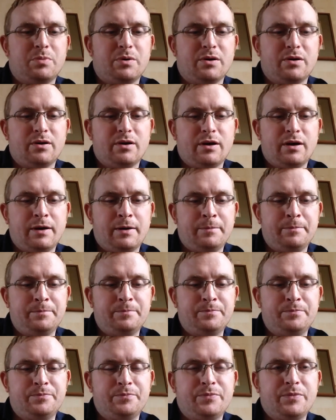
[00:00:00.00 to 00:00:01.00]
But
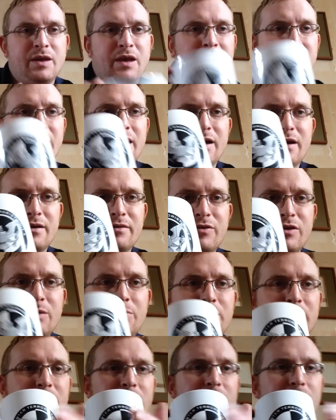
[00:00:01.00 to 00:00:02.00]
yeah, if
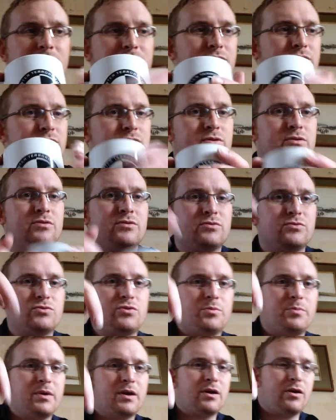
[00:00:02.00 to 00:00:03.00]
anybody knows,
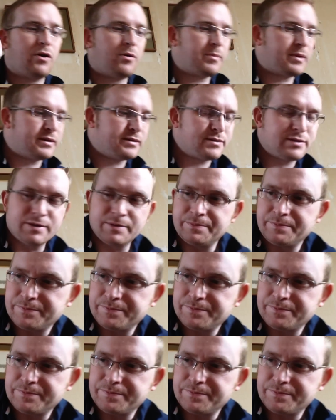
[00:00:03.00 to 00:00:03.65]
drop me a comment.